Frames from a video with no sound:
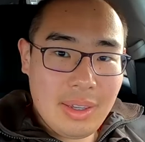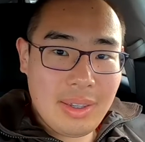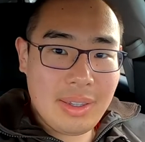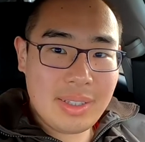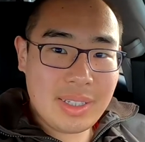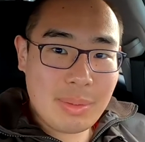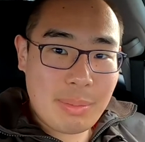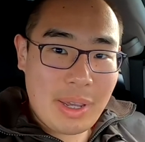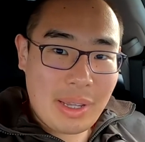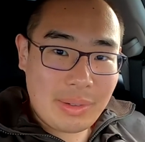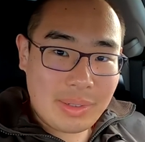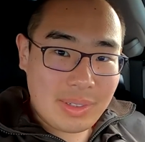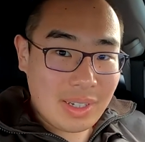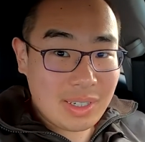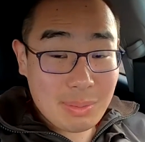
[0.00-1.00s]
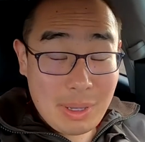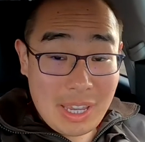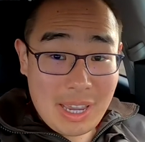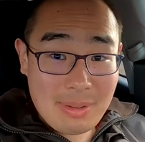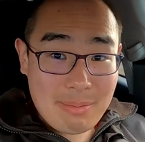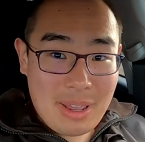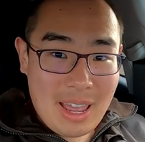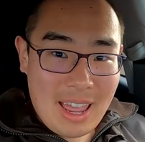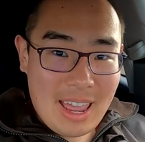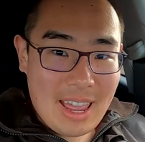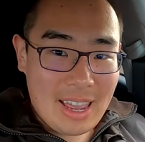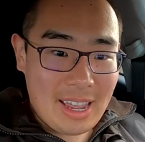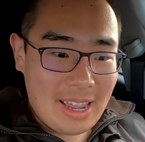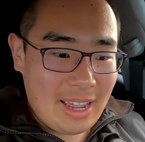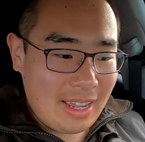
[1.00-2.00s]
It's about 6 p.m.
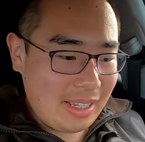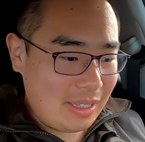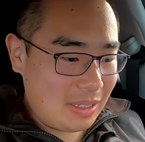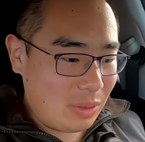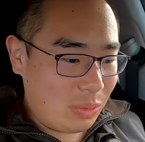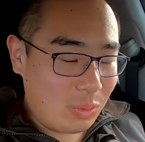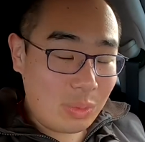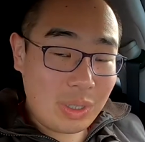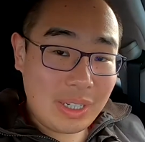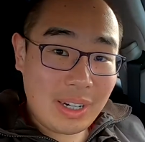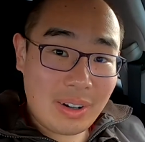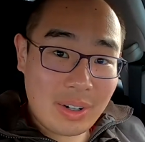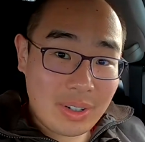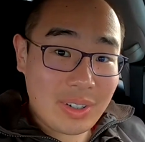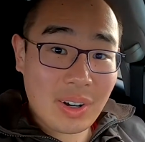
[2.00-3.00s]
and we are